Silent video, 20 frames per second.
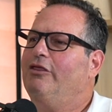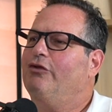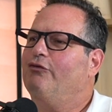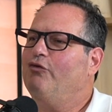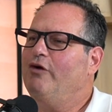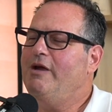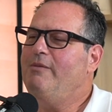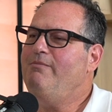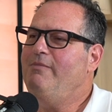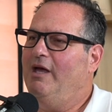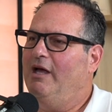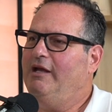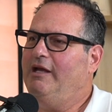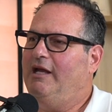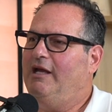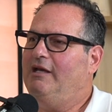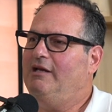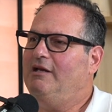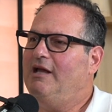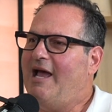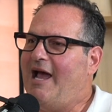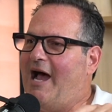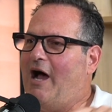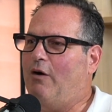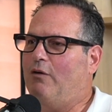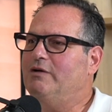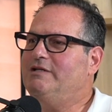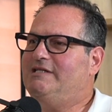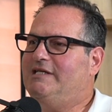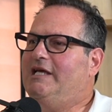3 million
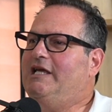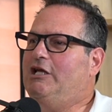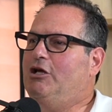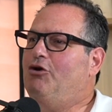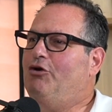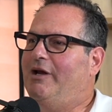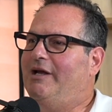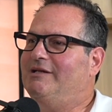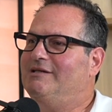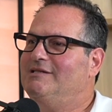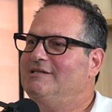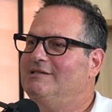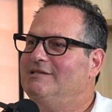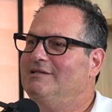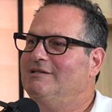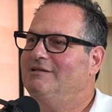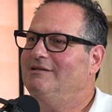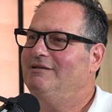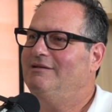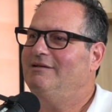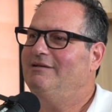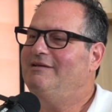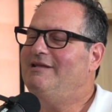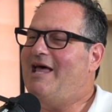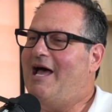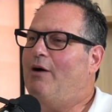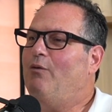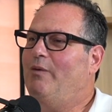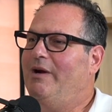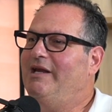housing units
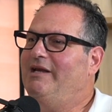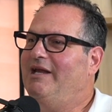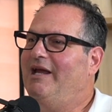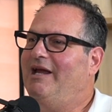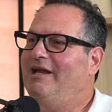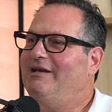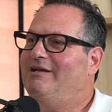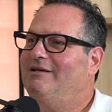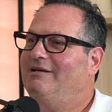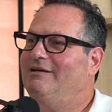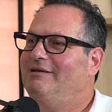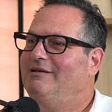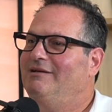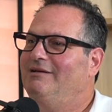that we need